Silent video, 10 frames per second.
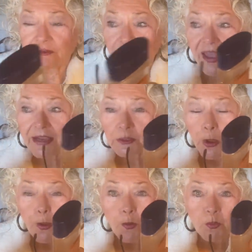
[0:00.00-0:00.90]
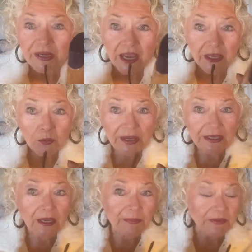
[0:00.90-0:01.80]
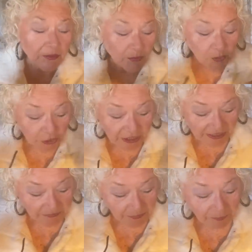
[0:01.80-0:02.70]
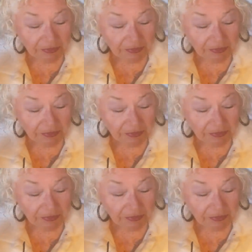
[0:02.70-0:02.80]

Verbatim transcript: In fact, when I wake up in the morning,